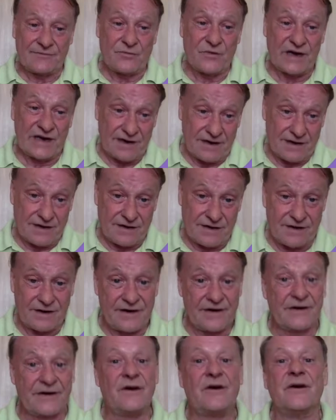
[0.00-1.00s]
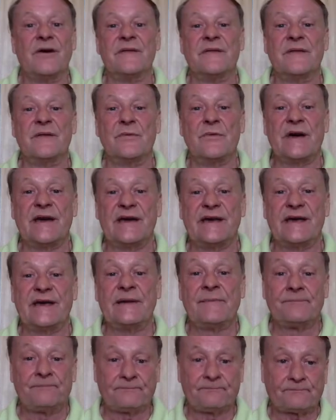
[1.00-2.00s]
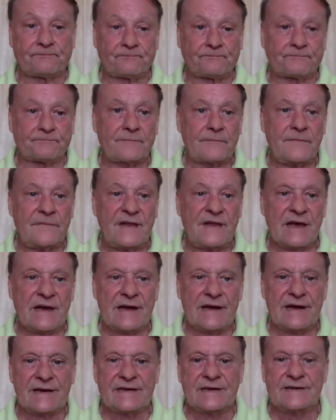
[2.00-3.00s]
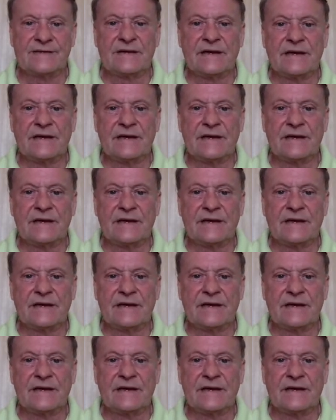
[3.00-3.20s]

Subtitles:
we are on the way. And